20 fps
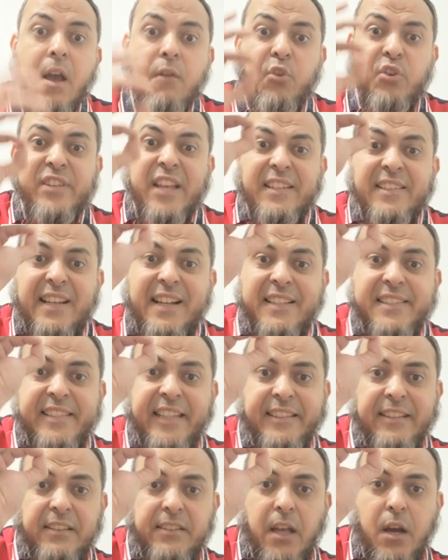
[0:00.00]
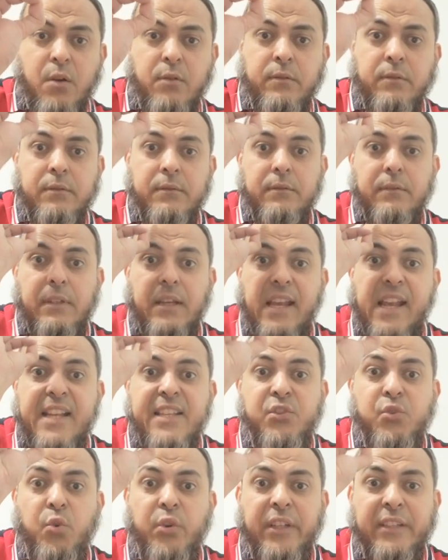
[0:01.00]
For that, the God settled down
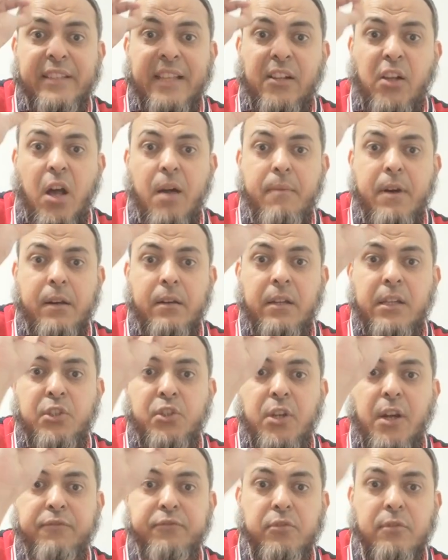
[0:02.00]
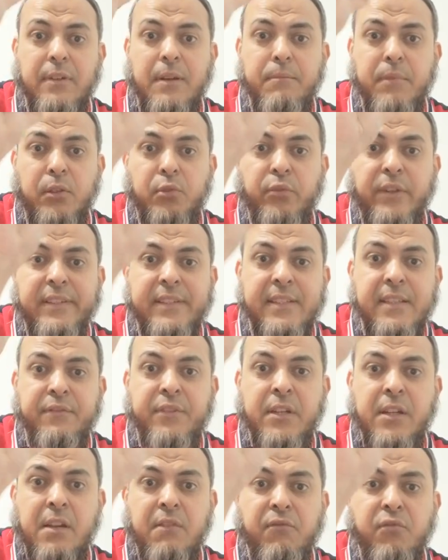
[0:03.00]
in Surah Al-Qamar in chapter number
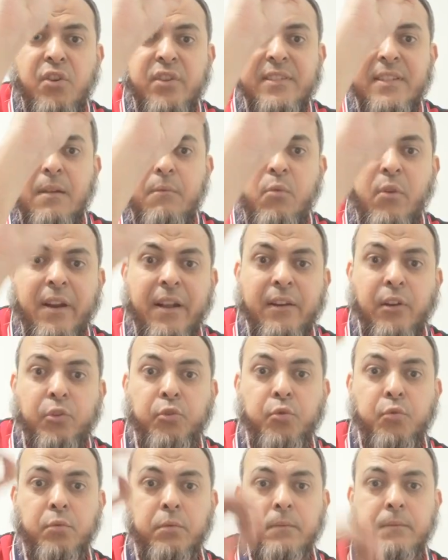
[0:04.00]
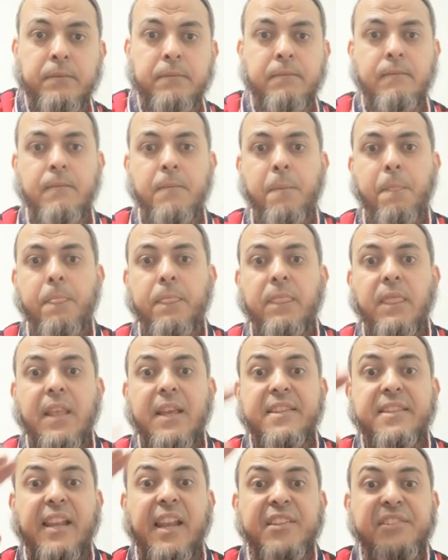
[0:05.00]
27 in verse number 1 and 2.
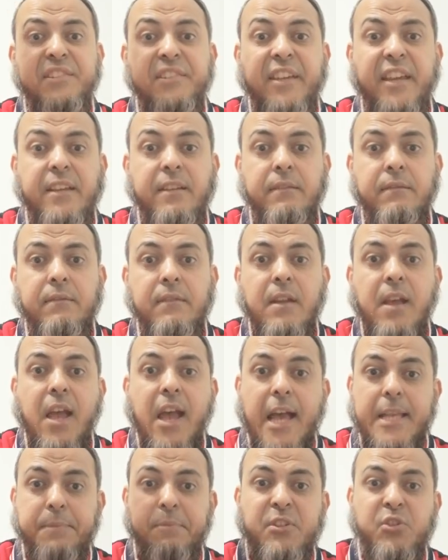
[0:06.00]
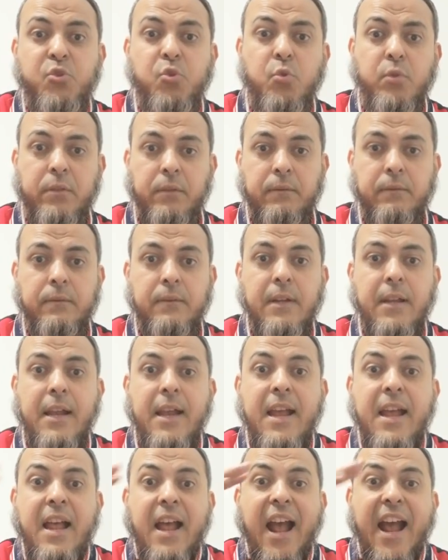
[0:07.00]
The last day has been soon
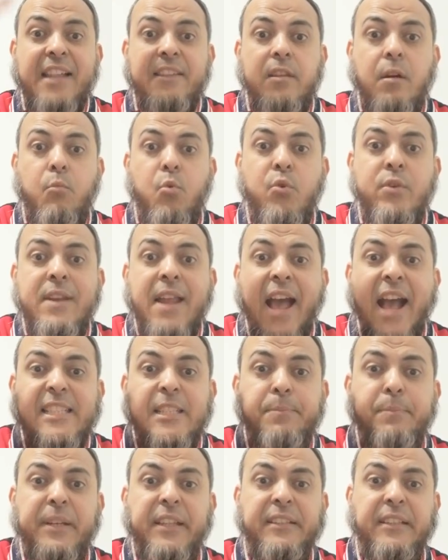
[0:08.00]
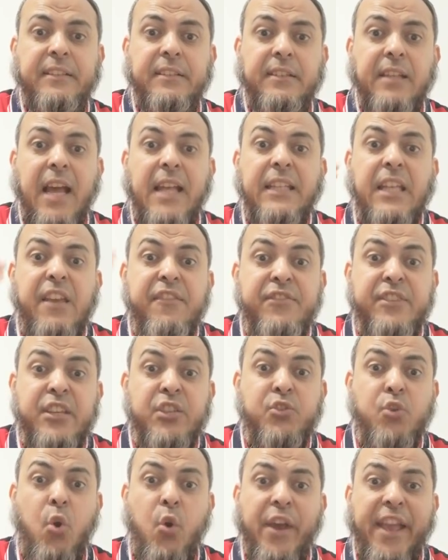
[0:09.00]
and the moon has split it. And if
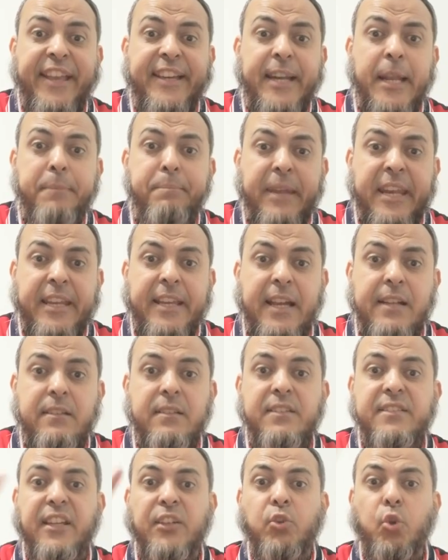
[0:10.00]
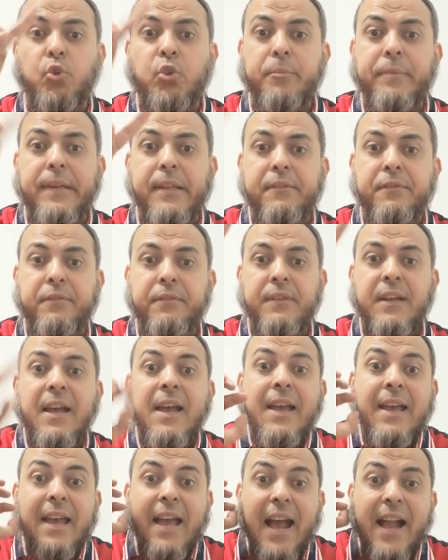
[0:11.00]
they saw a great miracle, they don't believe.
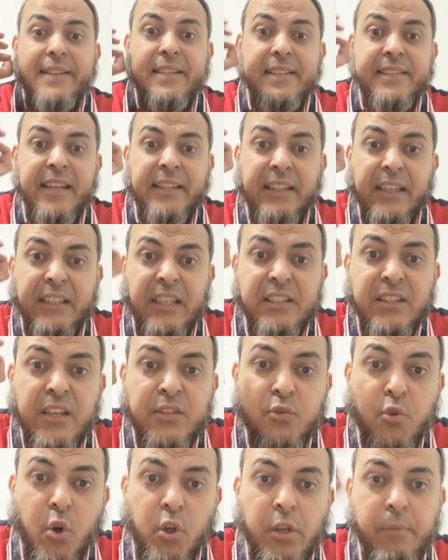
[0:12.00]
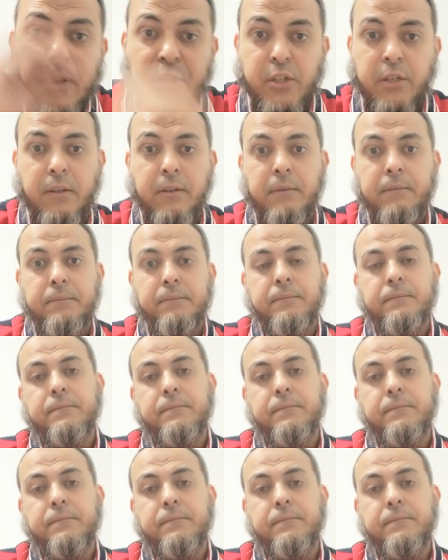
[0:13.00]
And they said it is a strong magic.